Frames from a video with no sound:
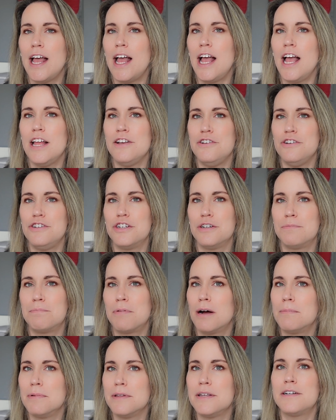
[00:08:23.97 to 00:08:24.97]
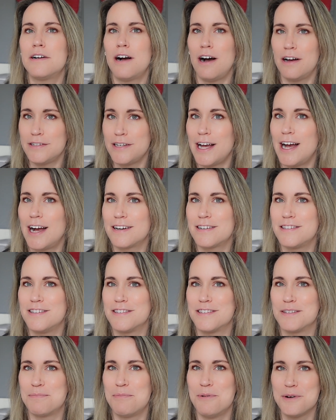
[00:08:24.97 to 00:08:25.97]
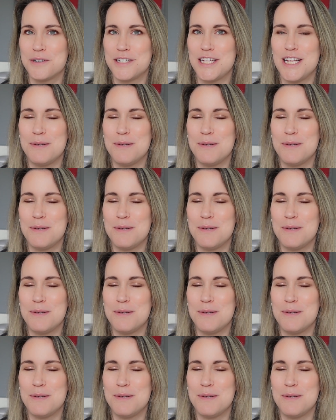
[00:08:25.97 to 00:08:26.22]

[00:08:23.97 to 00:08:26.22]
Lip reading: and you should probably contact the support